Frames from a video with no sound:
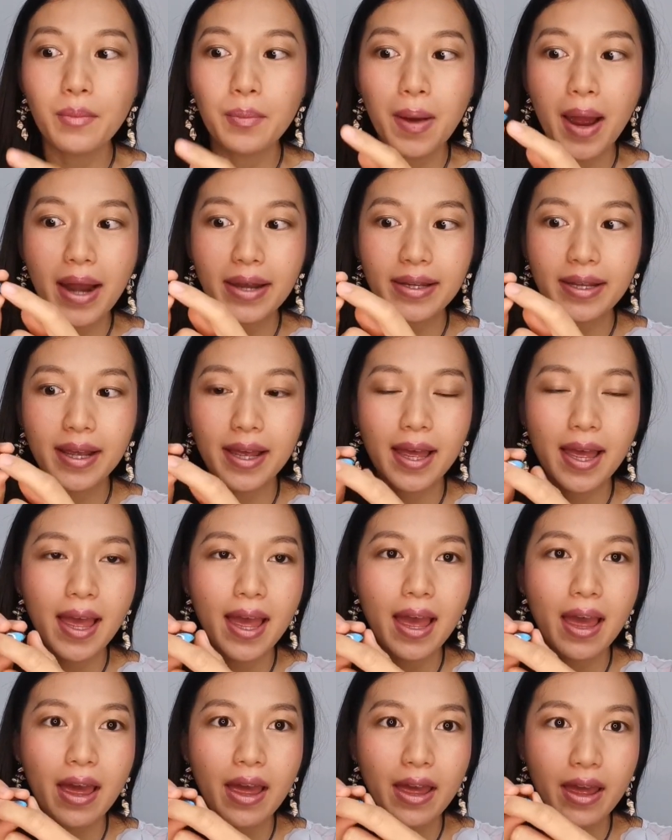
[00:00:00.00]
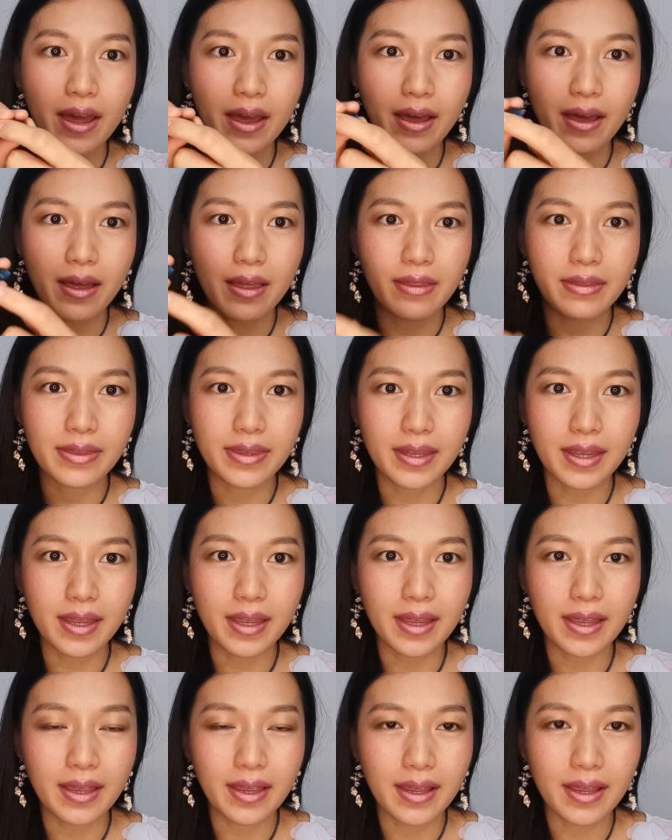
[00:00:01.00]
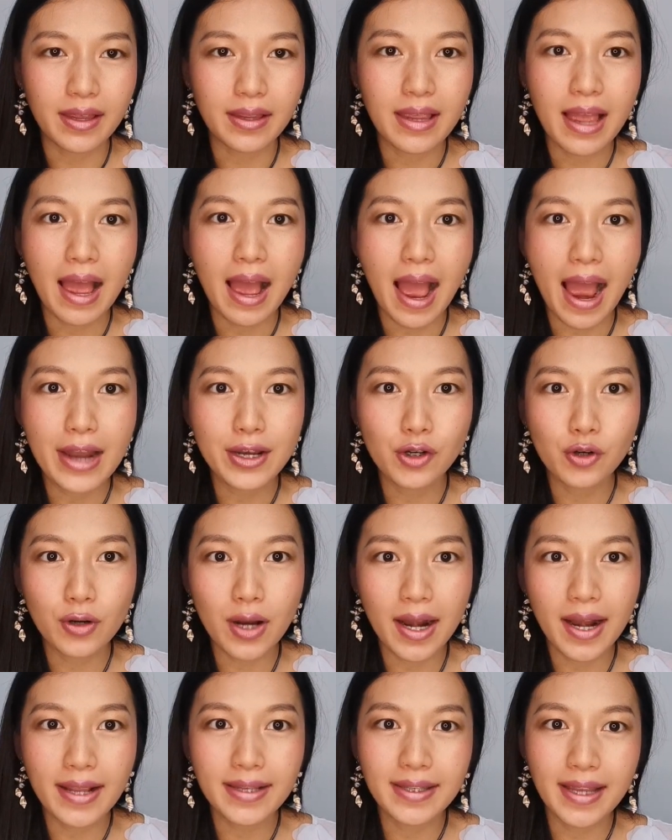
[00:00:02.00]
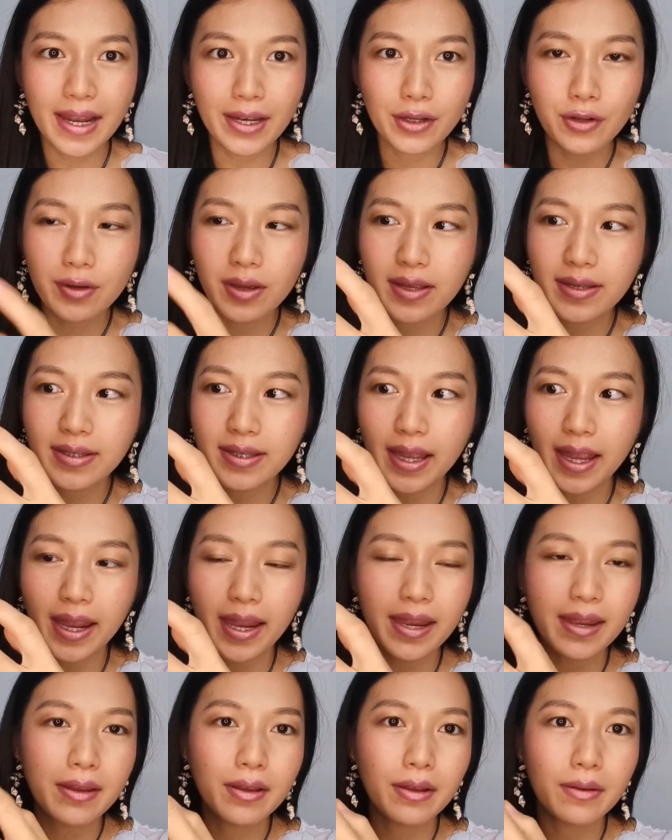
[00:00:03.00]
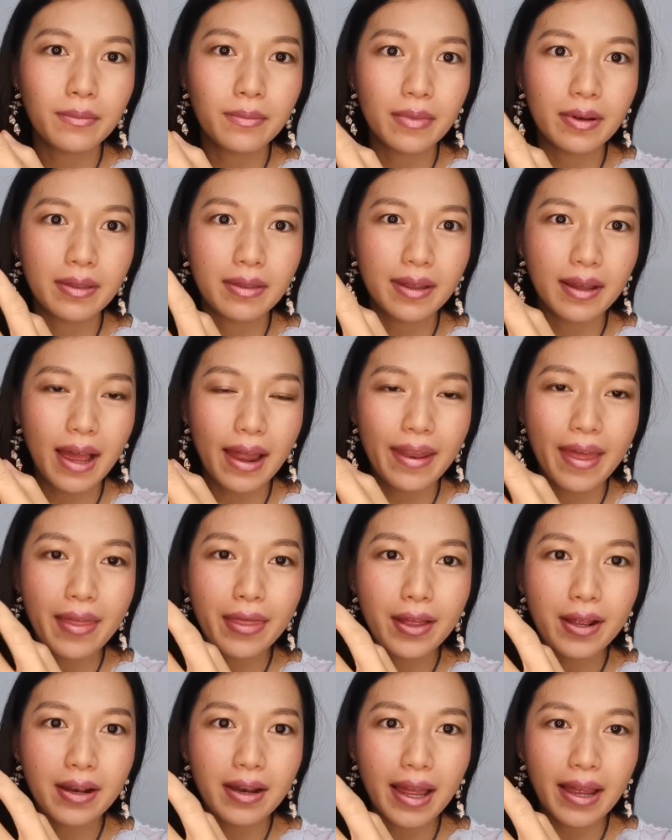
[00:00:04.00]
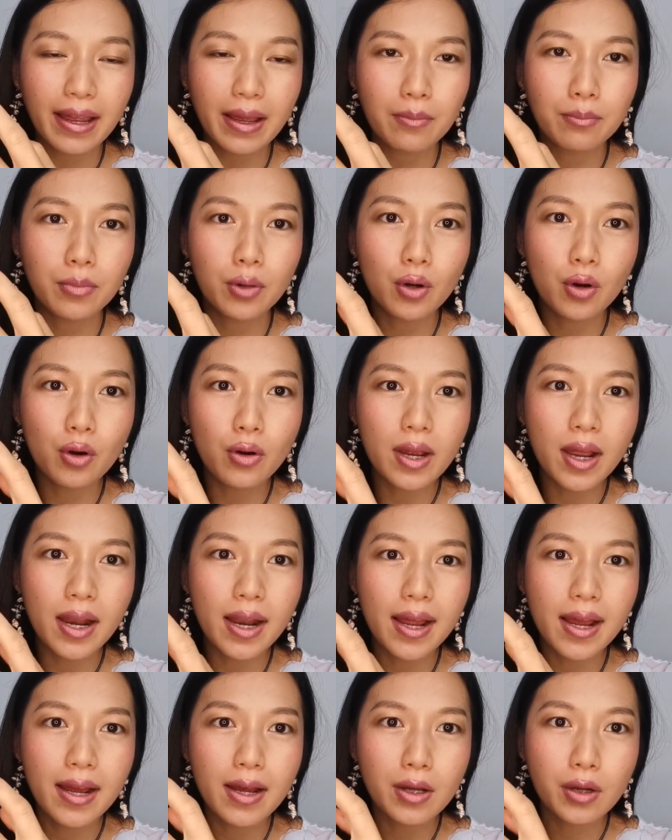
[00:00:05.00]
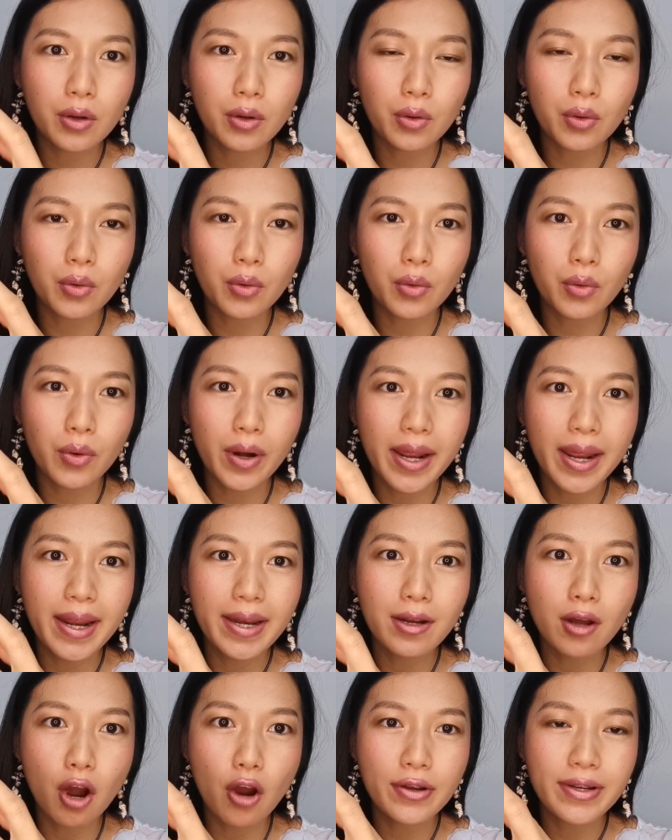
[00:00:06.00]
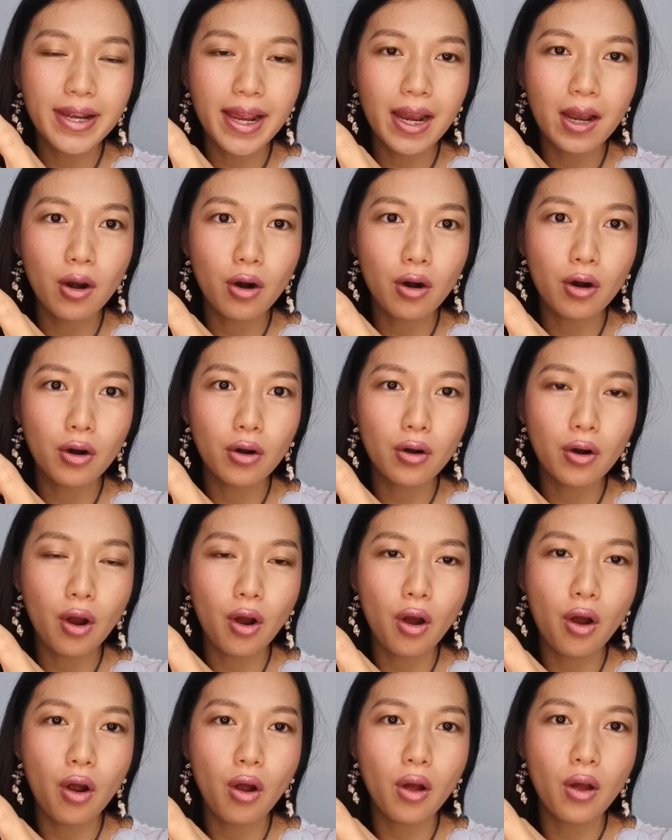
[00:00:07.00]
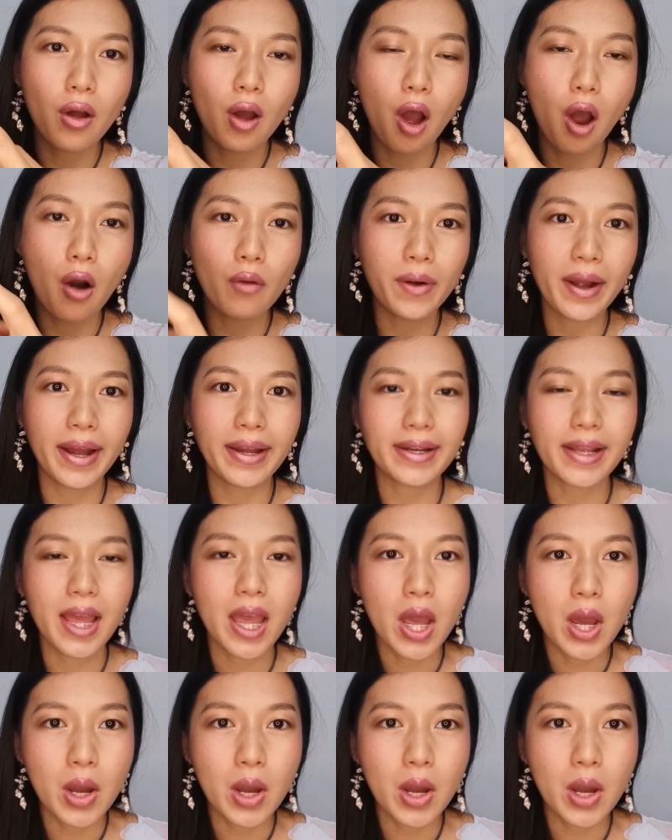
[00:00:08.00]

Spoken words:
But the adolescent, you can see the another like a blue color, green or yellow or orange.